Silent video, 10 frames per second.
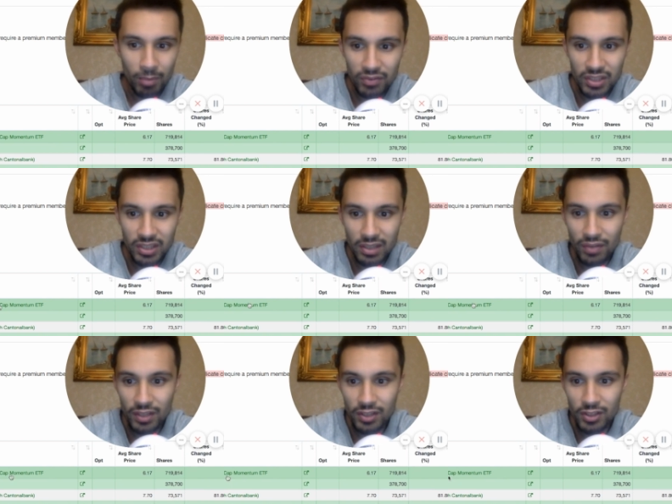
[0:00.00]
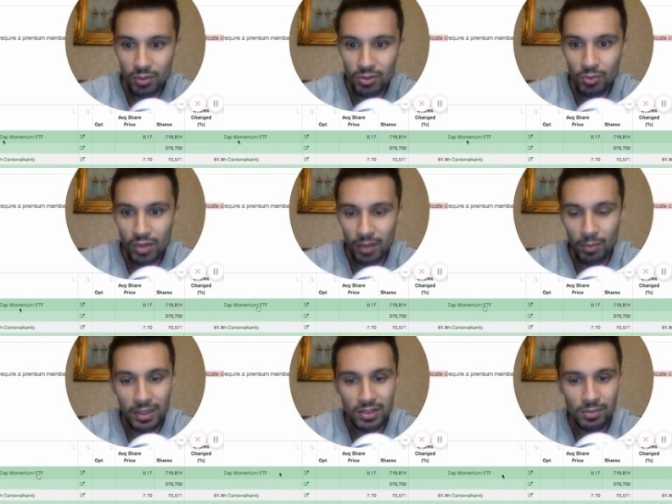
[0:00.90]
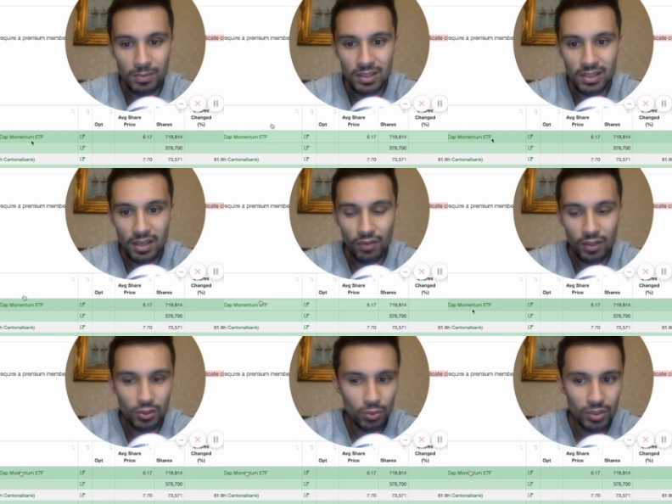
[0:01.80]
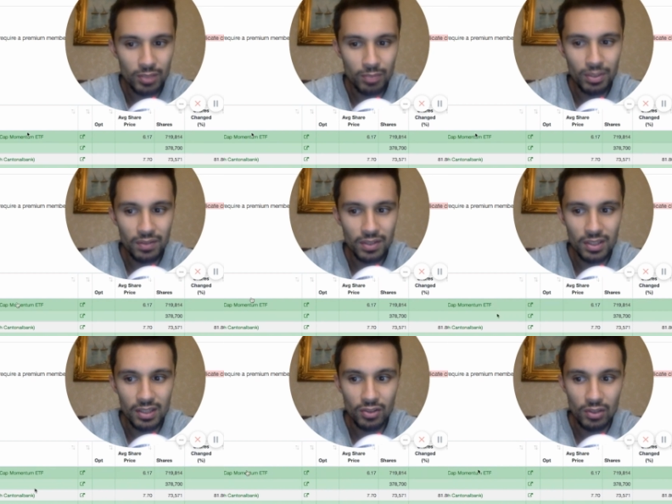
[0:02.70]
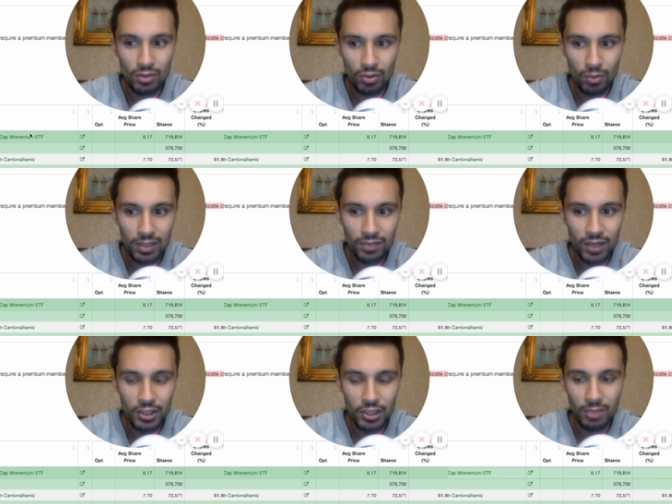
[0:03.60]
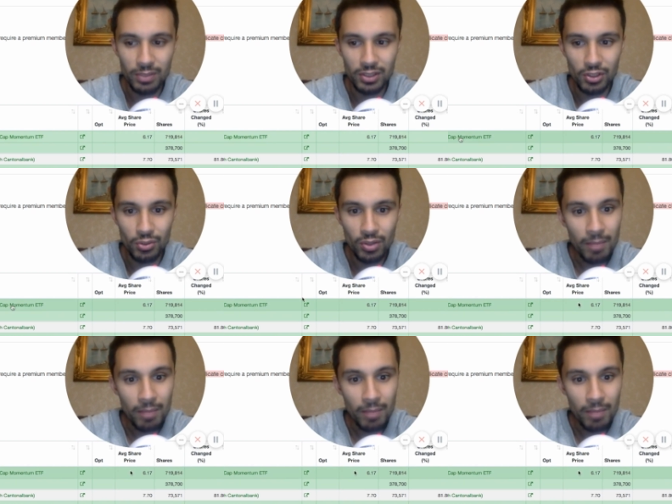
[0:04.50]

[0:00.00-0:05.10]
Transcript: But I've seen Invesco Small Cap Momentum ETF. I saw this previously, so I don't know why it's flashing up as new.